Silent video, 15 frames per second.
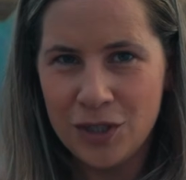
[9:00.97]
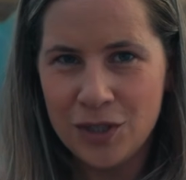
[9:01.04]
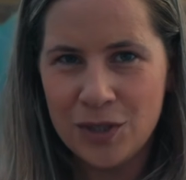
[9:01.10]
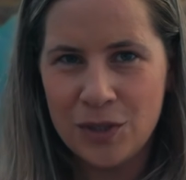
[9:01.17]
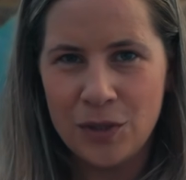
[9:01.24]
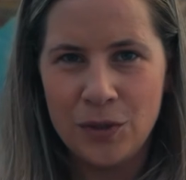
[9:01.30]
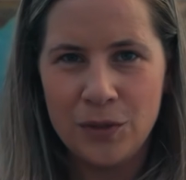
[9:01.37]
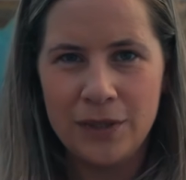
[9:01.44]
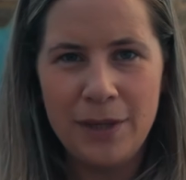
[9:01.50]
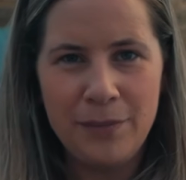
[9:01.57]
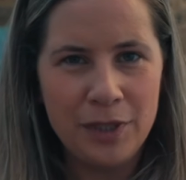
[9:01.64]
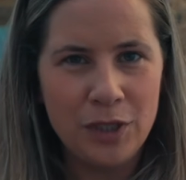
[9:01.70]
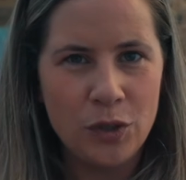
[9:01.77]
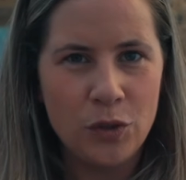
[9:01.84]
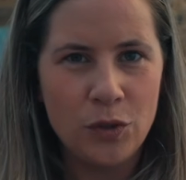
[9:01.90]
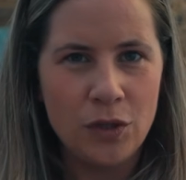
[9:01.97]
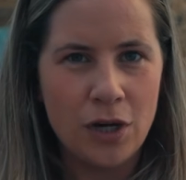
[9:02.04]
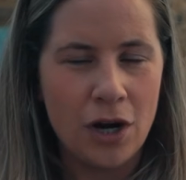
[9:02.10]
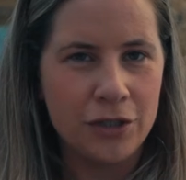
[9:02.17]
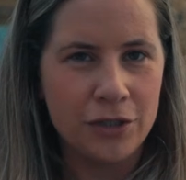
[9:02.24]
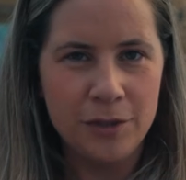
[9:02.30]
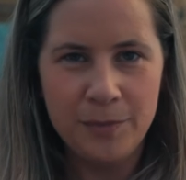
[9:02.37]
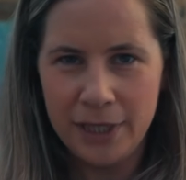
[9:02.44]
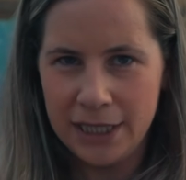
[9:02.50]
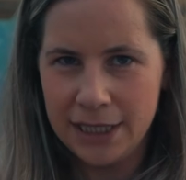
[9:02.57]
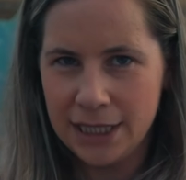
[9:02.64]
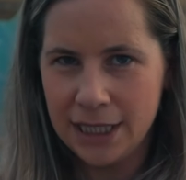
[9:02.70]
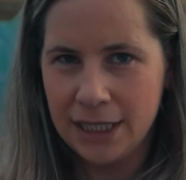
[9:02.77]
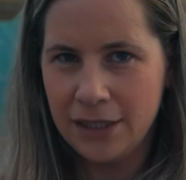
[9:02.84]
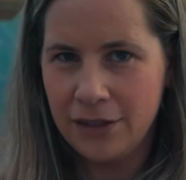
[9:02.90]
So let me know, are you
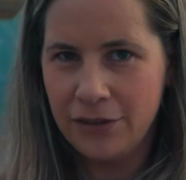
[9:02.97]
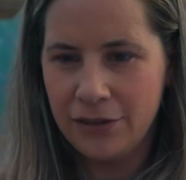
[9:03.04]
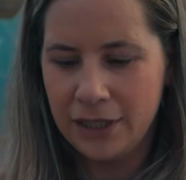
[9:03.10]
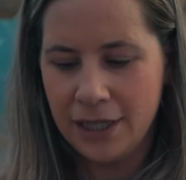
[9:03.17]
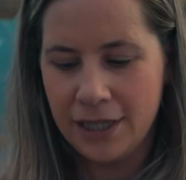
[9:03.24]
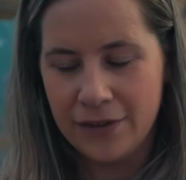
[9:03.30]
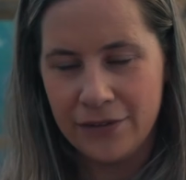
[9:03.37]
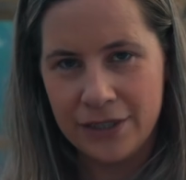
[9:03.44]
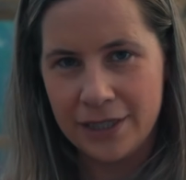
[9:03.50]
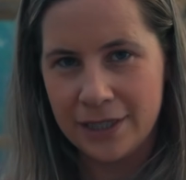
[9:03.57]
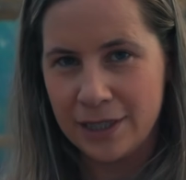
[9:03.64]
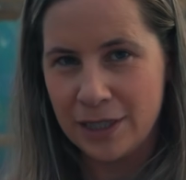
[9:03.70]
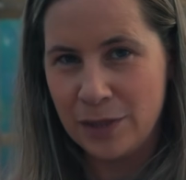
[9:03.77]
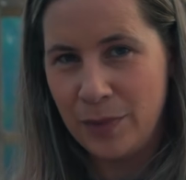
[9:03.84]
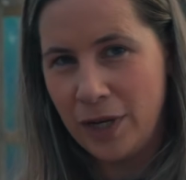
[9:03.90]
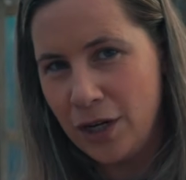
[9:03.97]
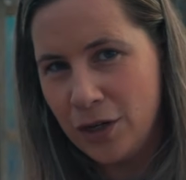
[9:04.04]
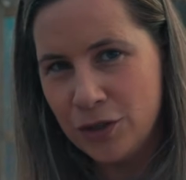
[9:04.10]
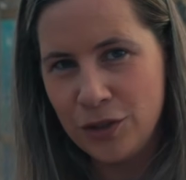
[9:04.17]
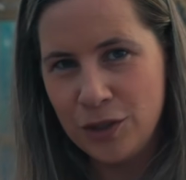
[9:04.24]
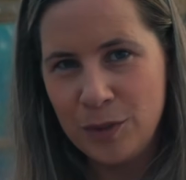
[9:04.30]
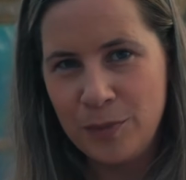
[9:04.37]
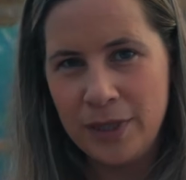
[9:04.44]
planting anything? Have this inspired you to